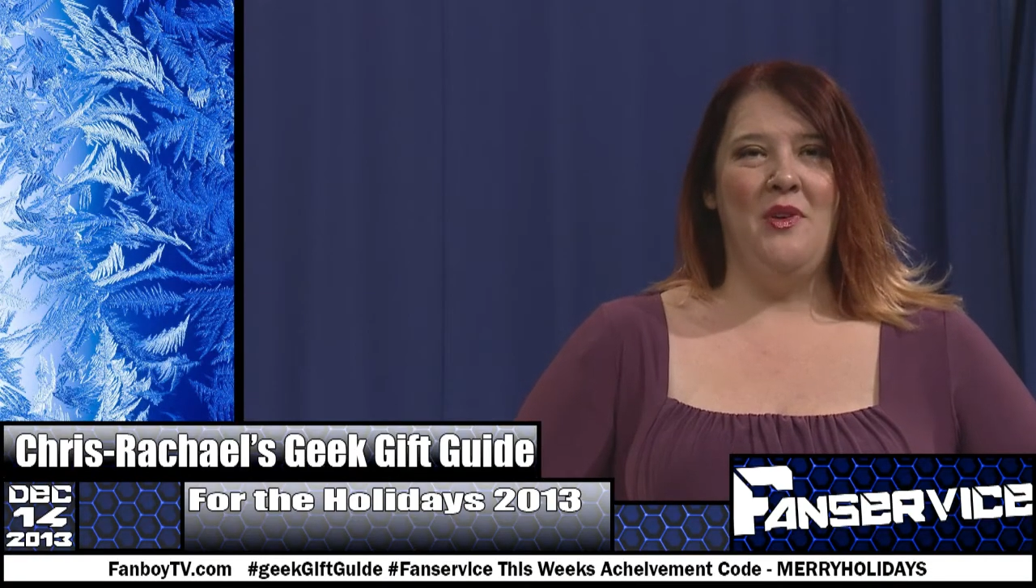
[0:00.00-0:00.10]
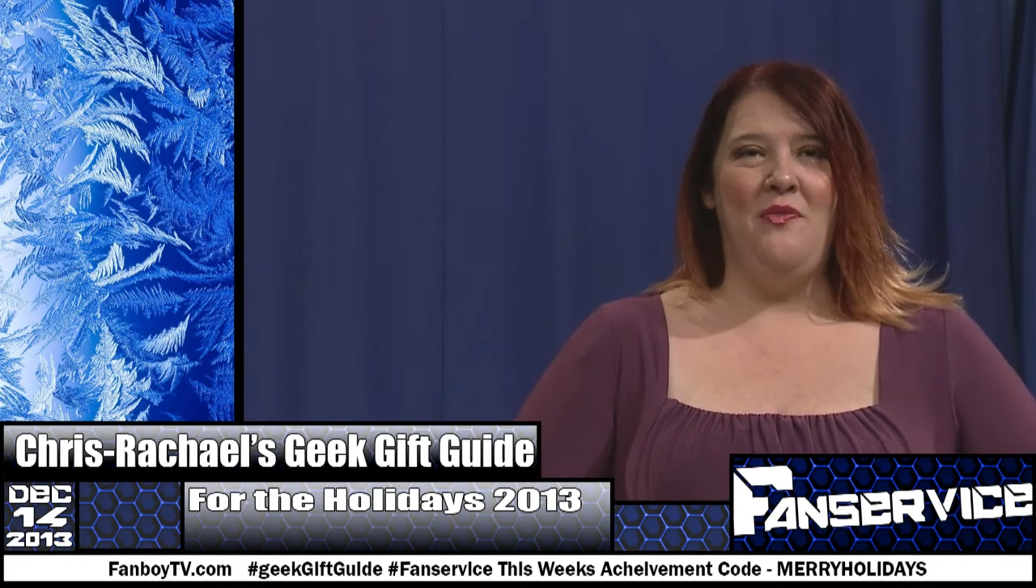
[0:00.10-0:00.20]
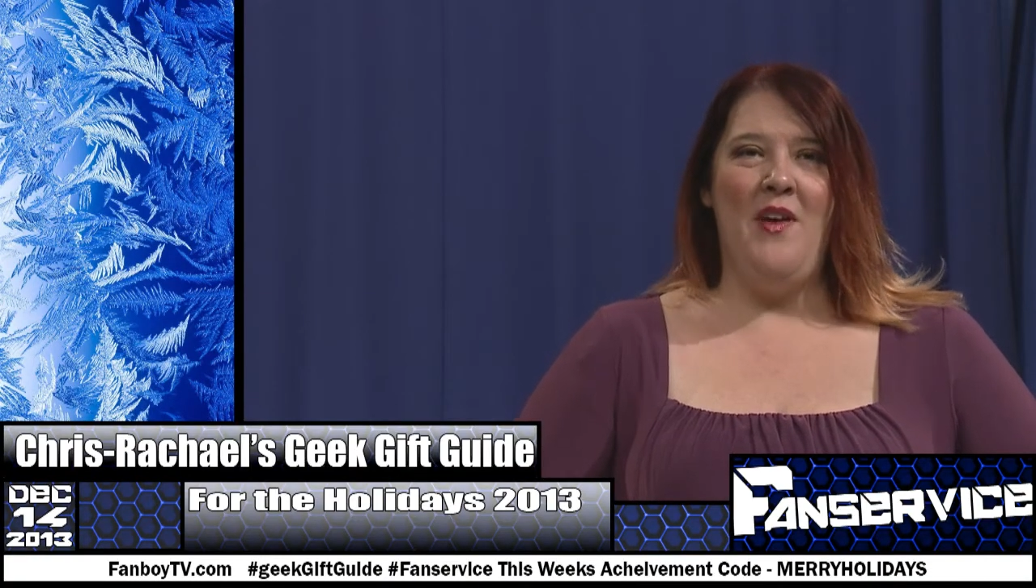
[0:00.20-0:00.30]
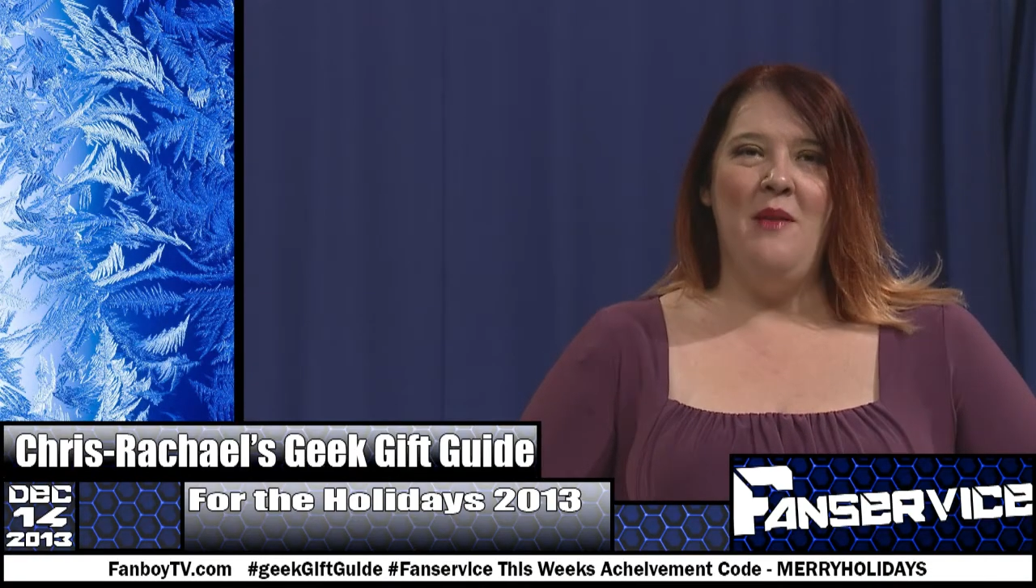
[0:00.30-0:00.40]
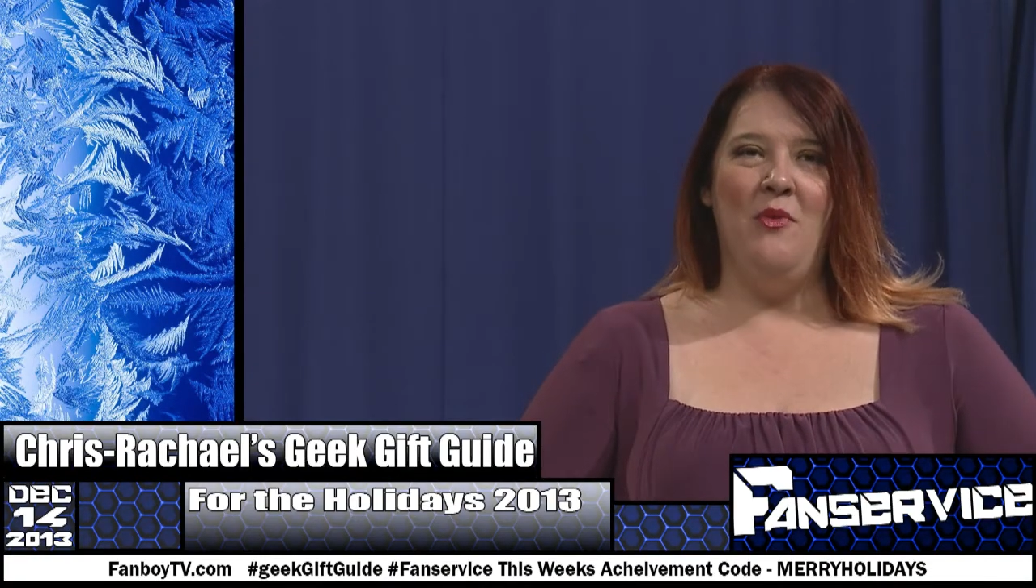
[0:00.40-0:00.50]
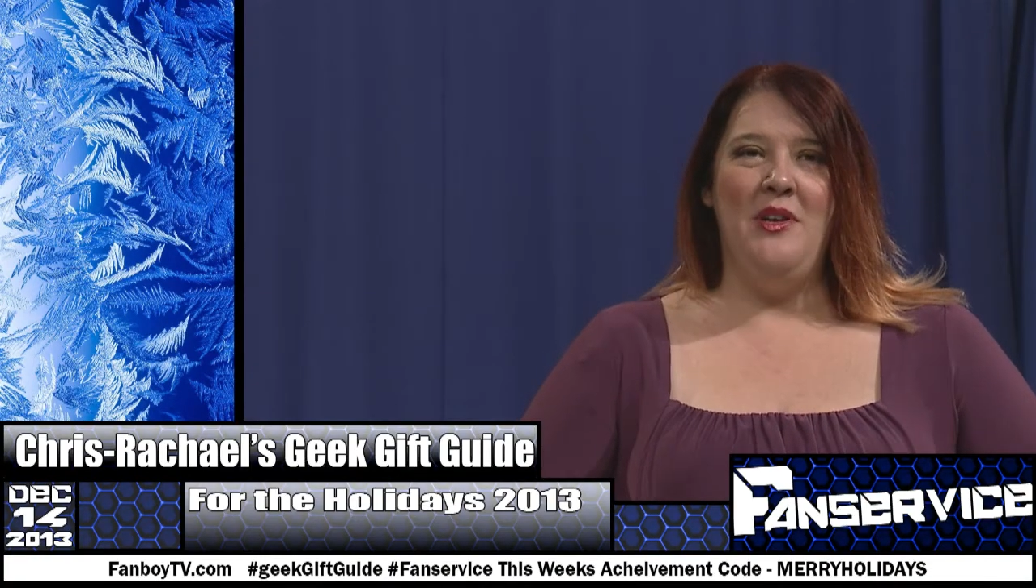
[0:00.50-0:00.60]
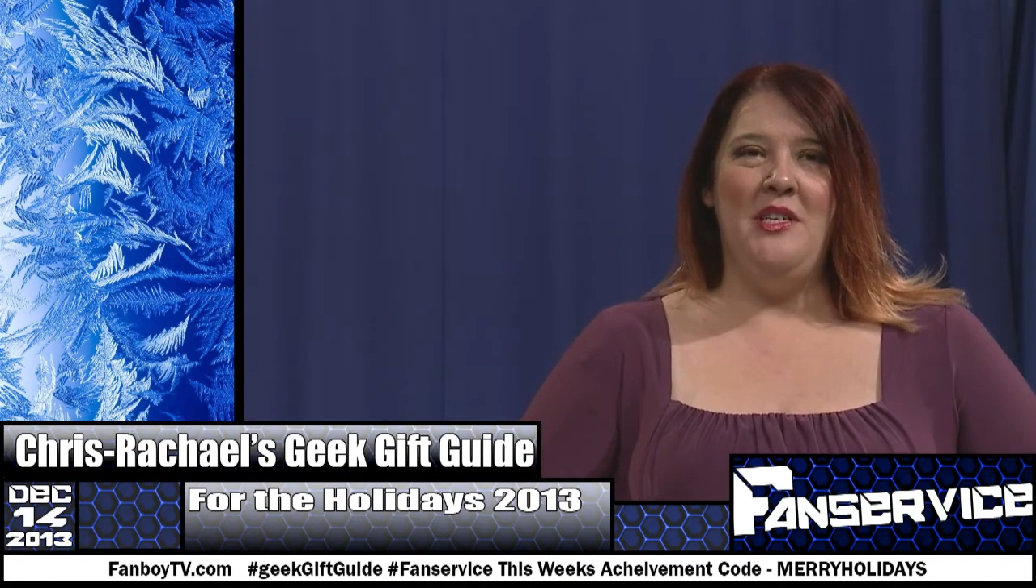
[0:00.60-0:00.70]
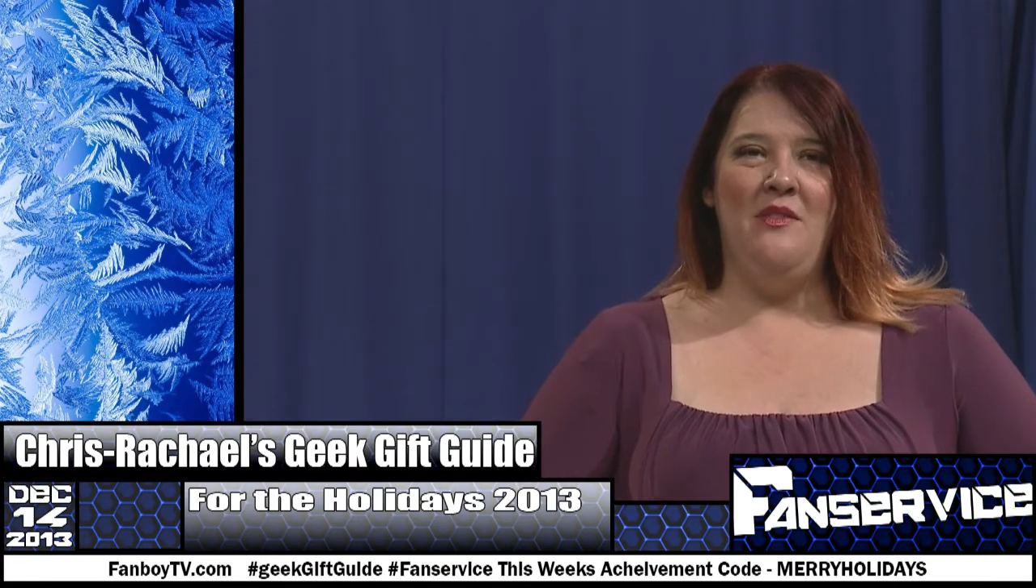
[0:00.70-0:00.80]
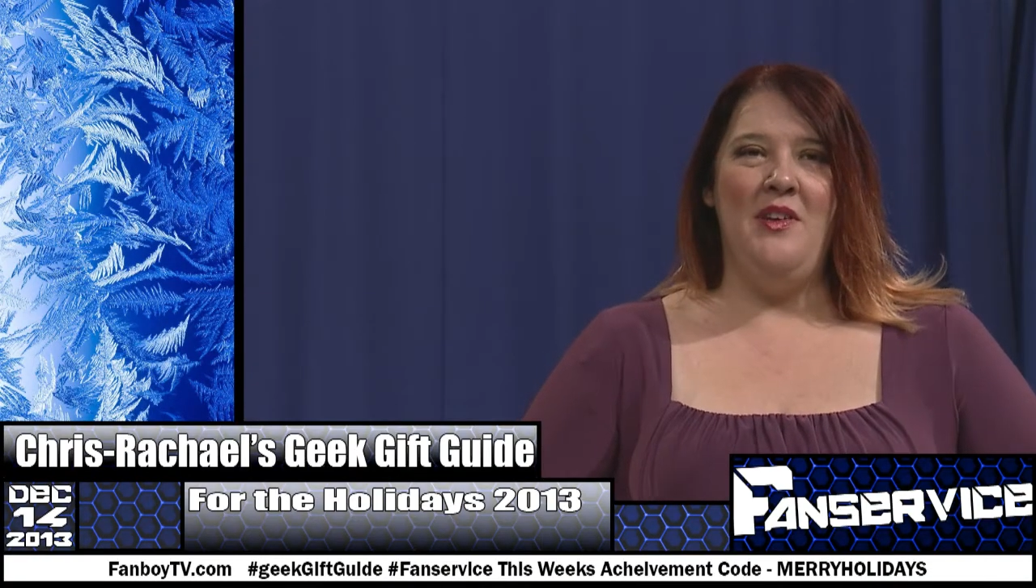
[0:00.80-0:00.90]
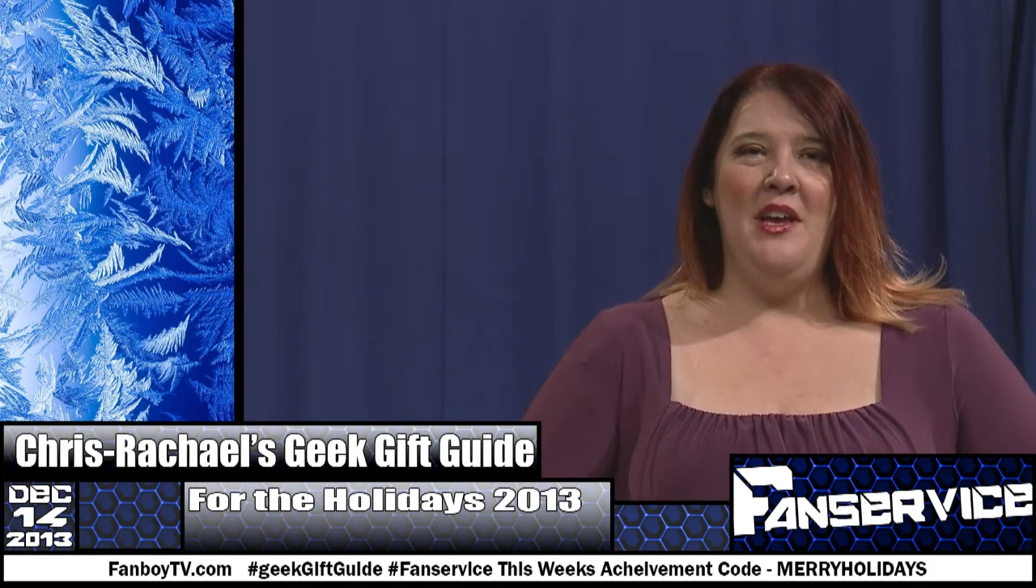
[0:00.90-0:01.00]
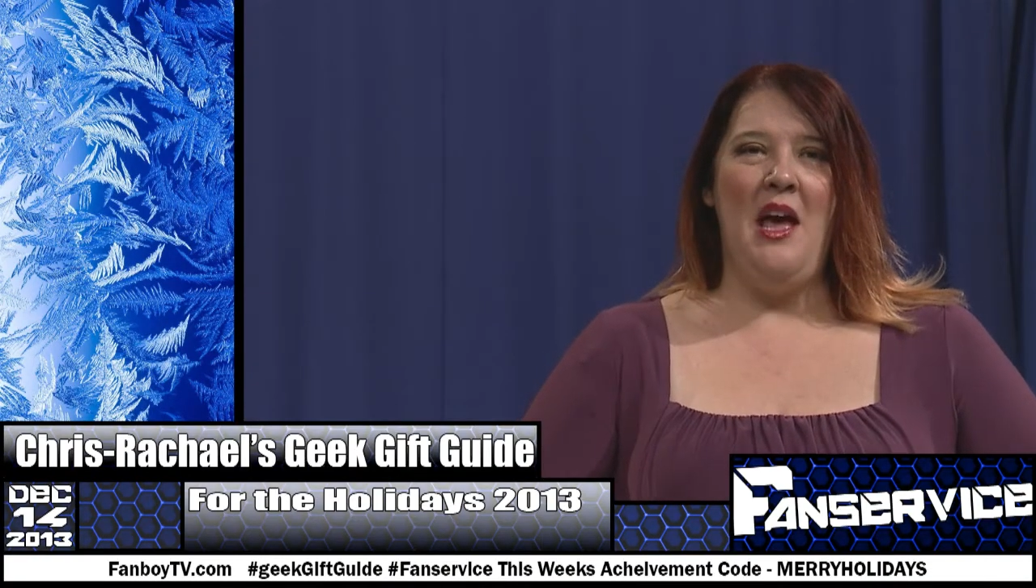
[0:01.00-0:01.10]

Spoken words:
with FanboyTV,